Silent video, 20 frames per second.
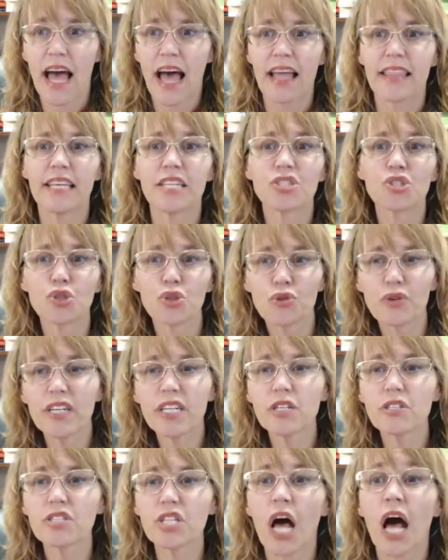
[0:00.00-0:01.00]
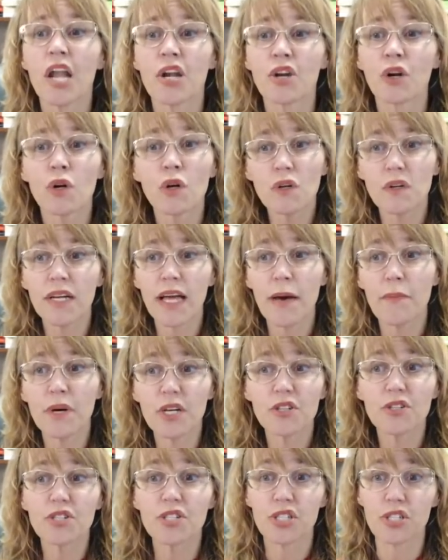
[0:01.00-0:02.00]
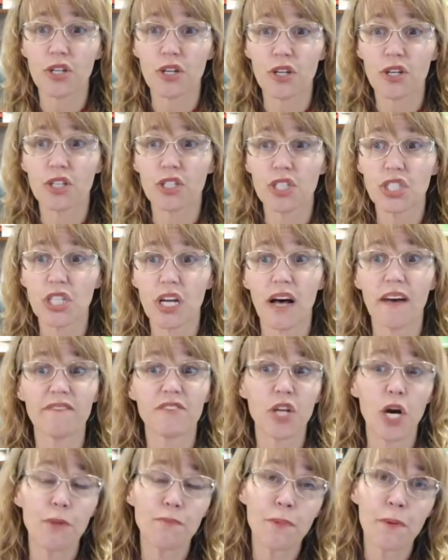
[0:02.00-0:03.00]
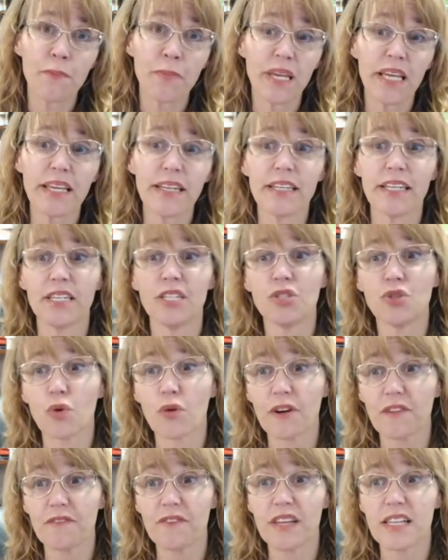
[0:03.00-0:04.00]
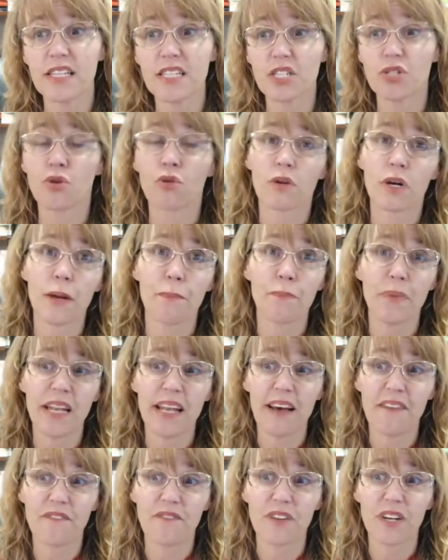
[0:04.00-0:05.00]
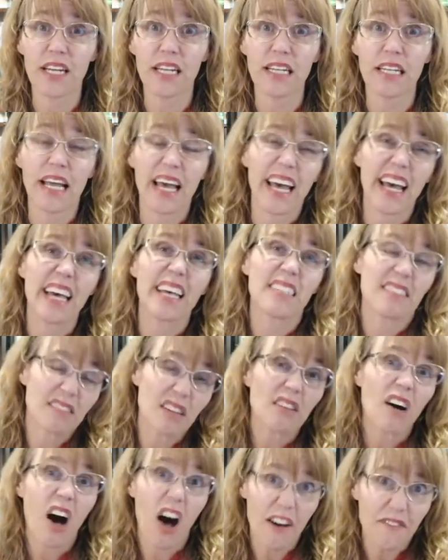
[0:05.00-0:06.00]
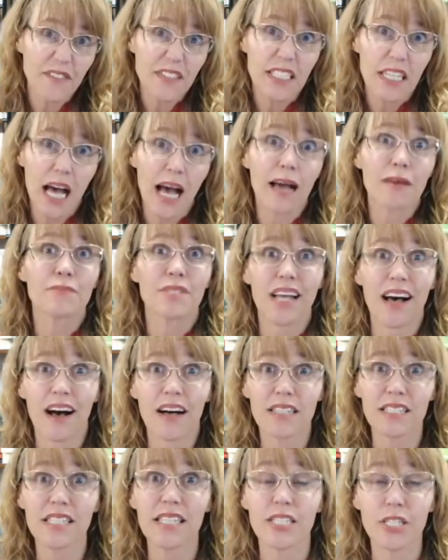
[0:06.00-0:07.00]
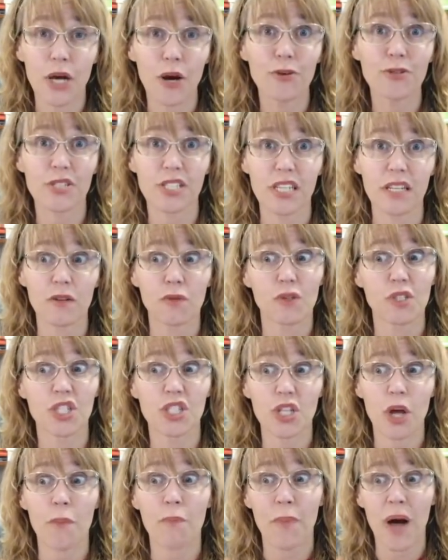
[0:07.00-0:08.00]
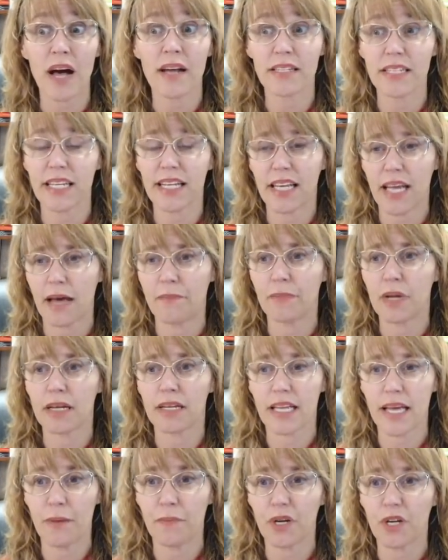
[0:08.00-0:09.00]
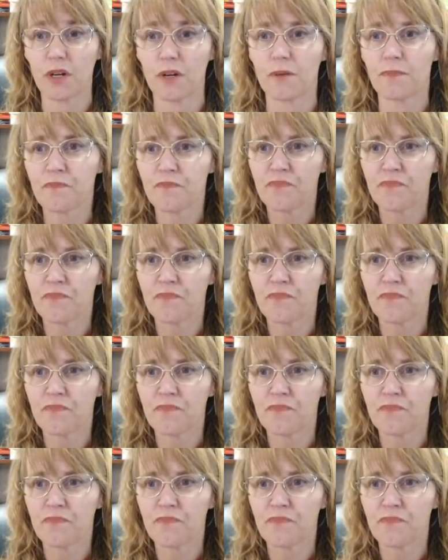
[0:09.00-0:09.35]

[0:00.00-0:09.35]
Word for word: that triggers a neurochemical surge of dopamine, endorphins, norepinephrine, and oftentimes oxytocin, which is our bonding chem chemical.